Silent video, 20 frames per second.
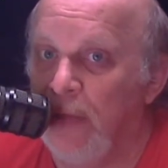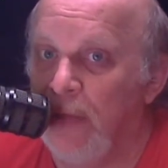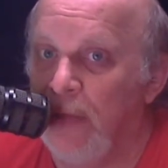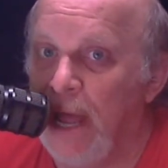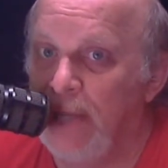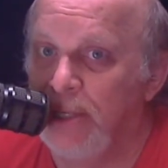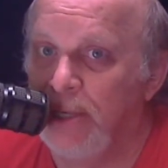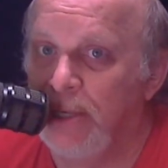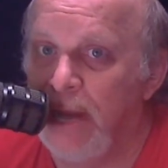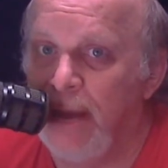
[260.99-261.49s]

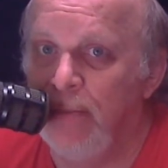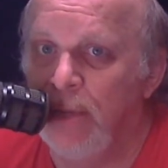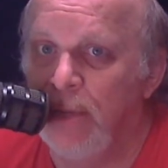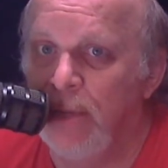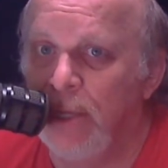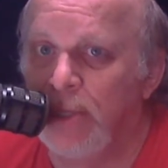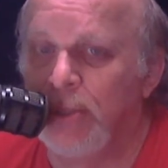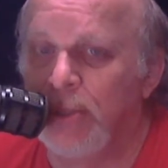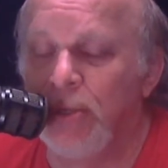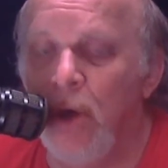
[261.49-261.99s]
That's the name of
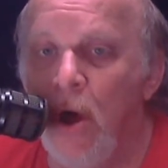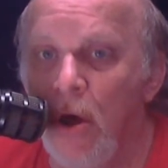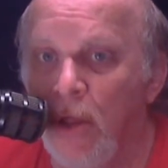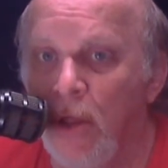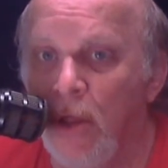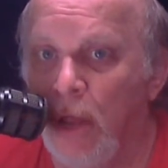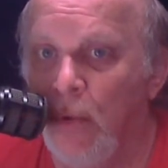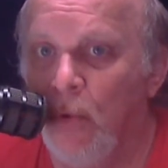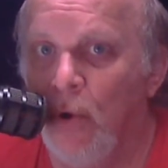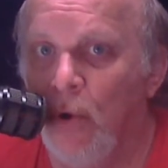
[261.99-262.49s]
the
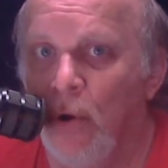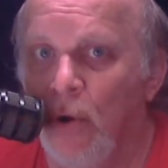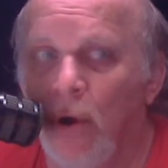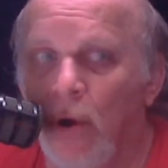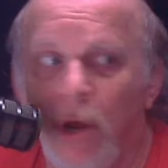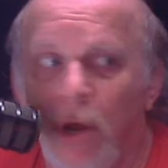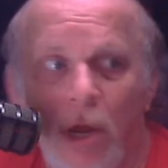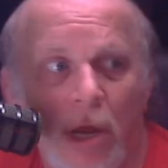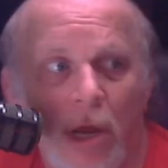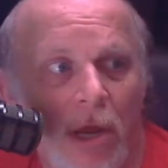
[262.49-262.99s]
song that we're
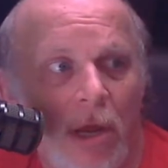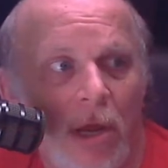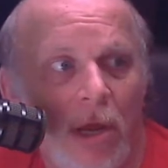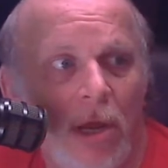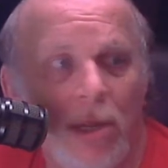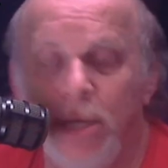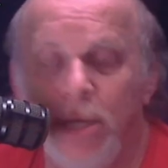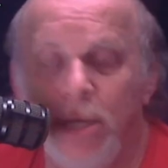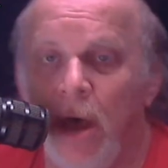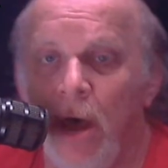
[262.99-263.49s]

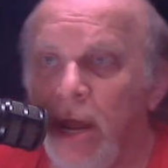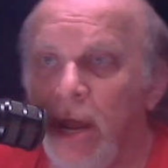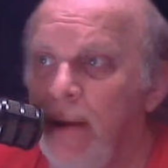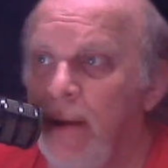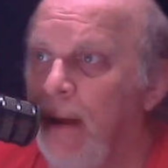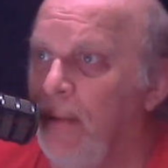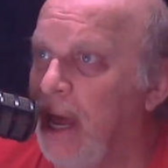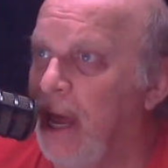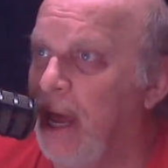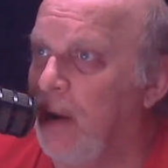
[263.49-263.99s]
talking
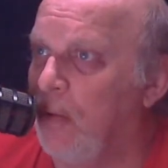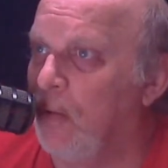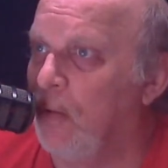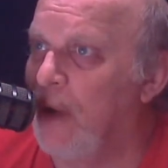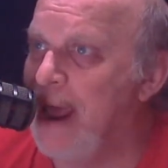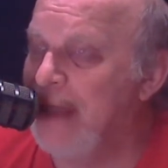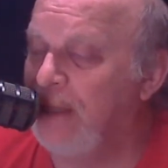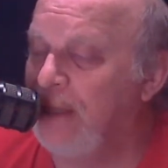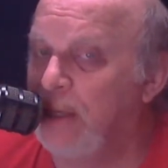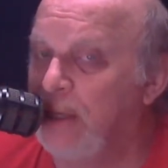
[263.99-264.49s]
about. We got to
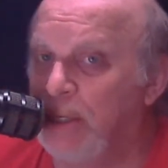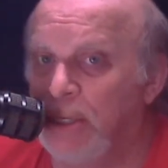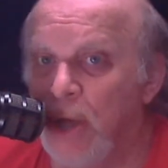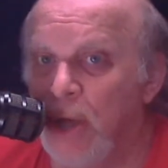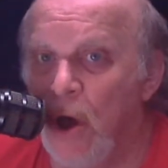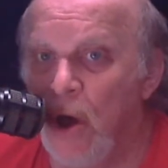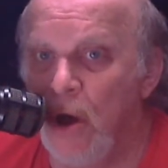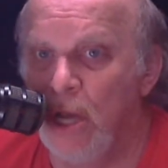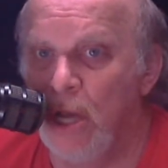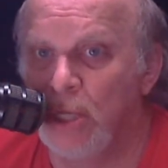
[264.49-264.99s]
rate the
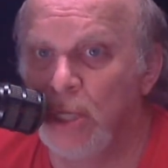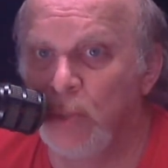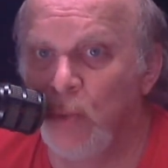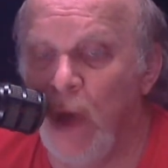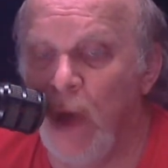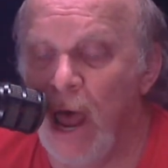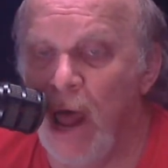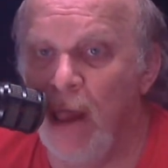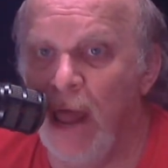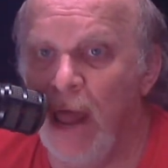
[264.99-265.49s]
song as
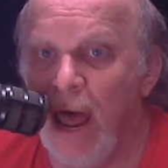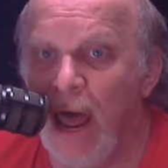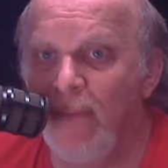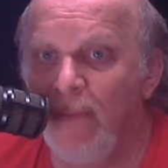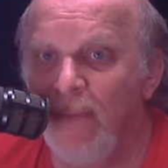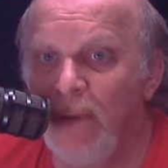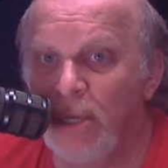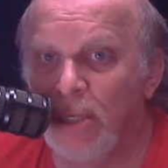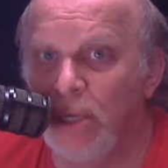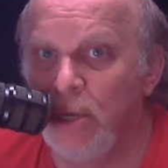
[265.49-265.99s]
well.
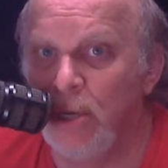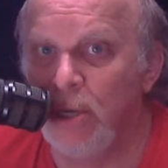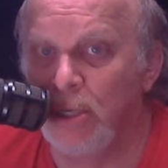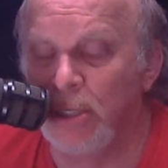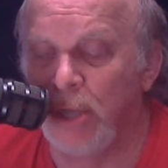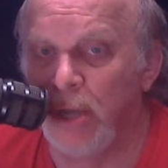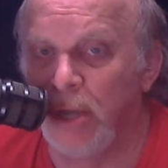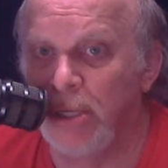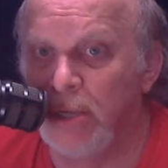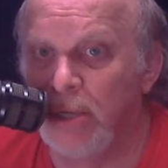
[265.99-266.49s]
Obviously, you
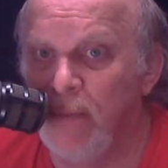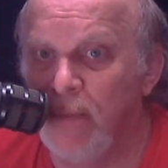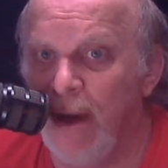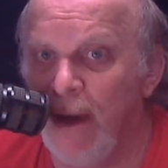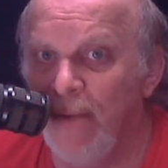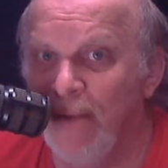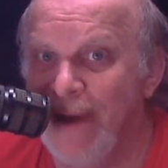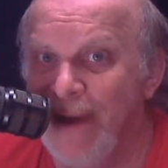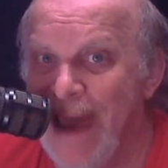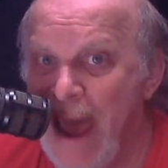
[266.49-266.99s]
saw some of my
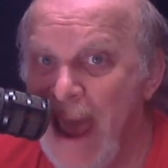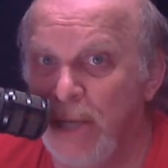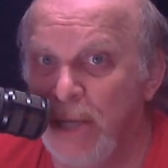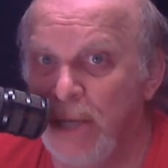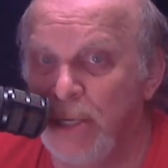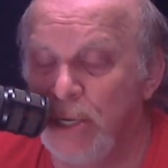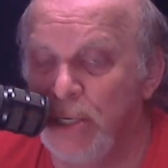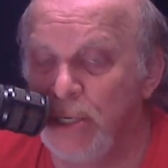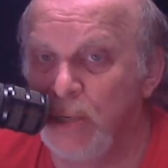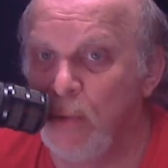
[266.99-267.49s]

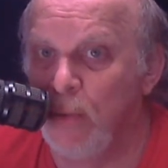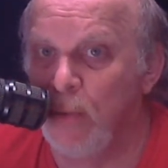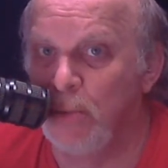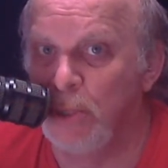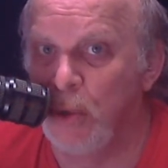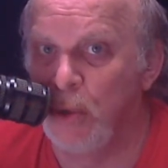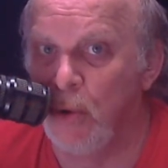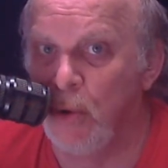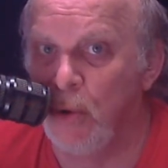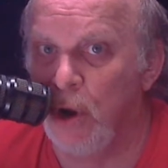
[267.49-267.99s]
reactions to what was
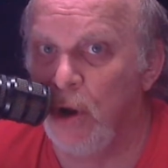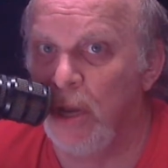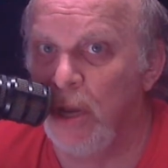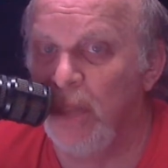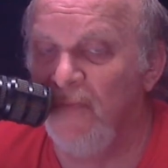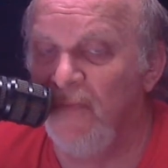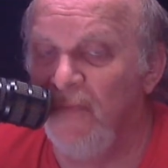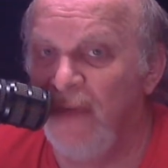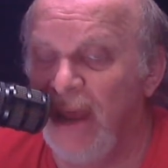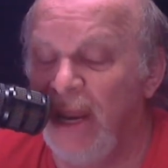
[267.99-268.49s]
going on in
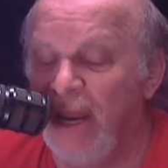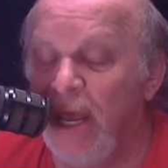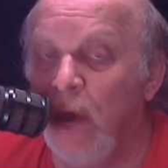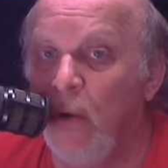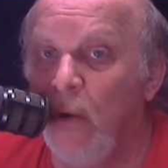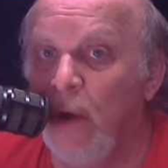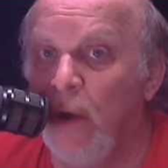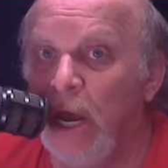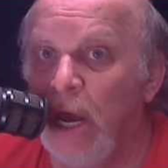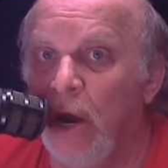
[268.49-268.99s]
the
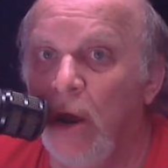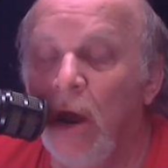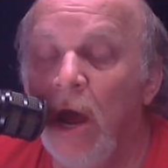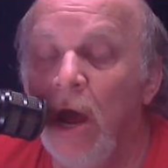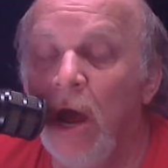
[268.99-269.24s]
video here.